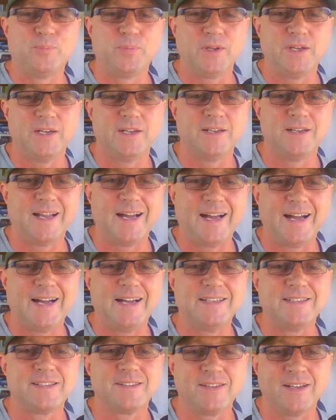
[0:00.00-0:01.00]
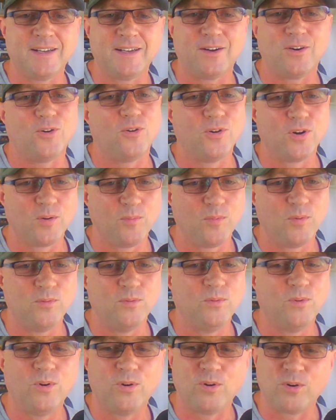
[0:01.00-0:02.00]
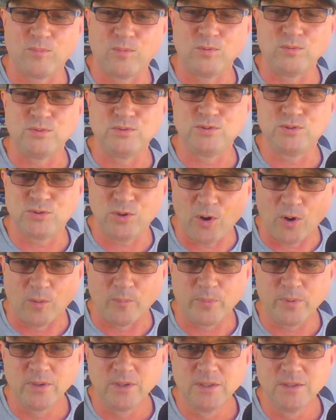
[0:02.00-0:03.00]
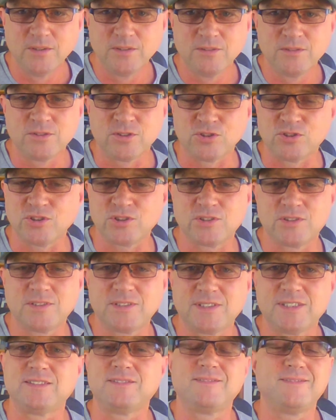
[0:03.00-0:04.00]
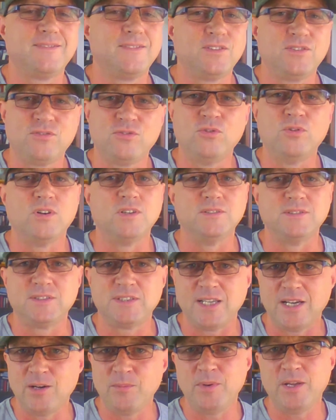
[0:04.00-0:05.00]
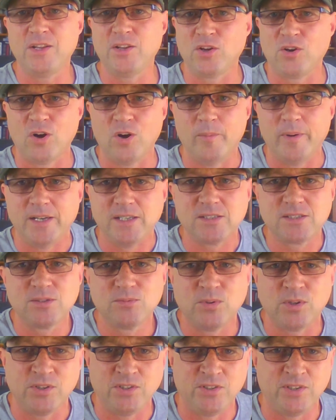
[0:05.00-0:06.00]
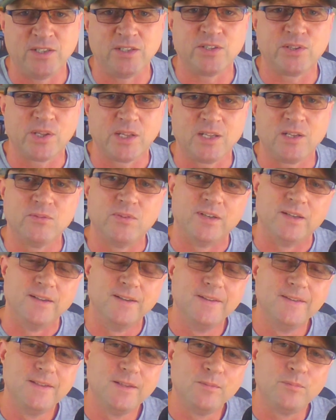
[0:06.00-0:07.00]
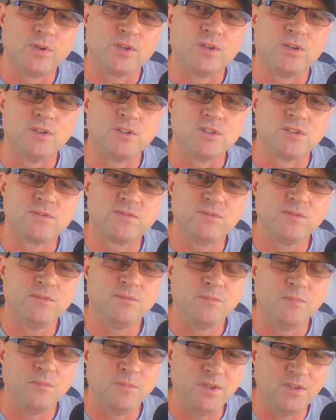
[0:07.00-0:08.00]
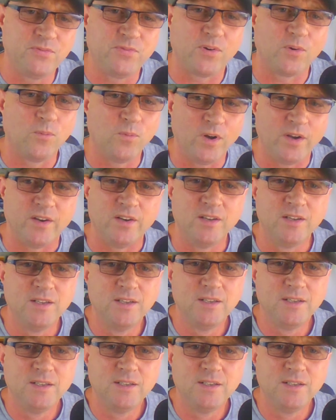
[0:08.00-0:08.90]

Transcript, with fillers: new player and that horrible, horrible top. So just go on, tell me in the comments what you really think of it. Because me, for one,